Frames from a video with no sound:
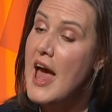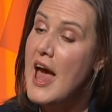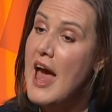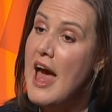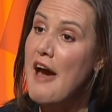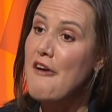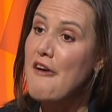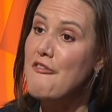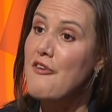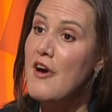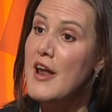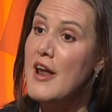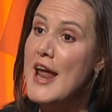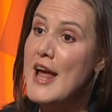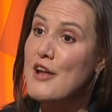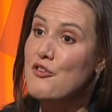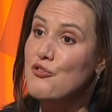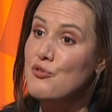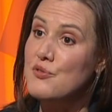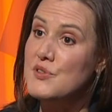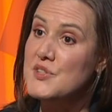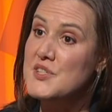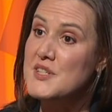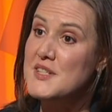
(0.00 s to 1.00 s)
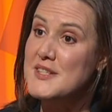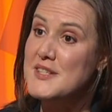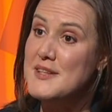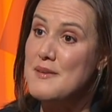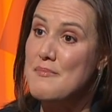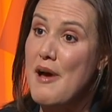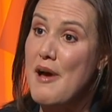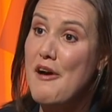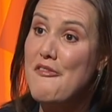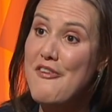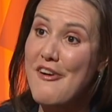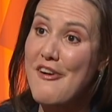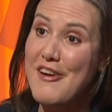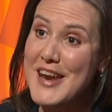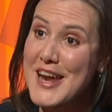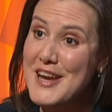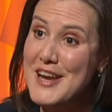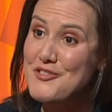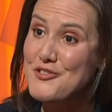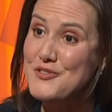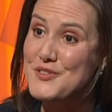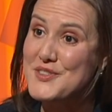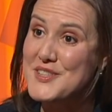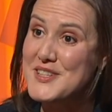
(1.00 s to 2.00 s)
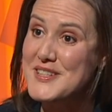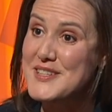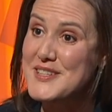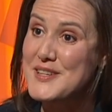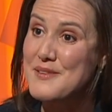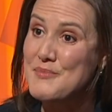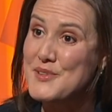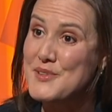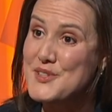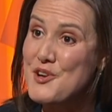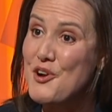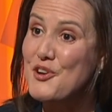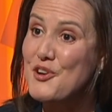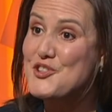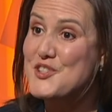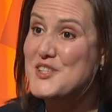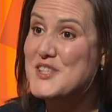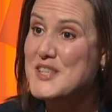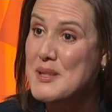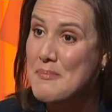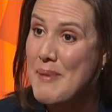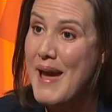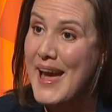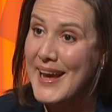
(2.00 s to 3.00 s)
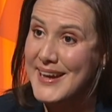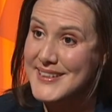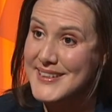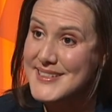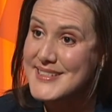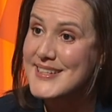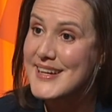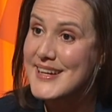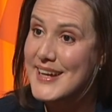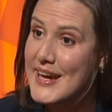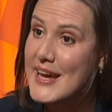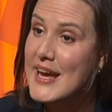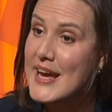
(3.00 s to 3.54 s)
our financial system. Our financial system is not just the banks.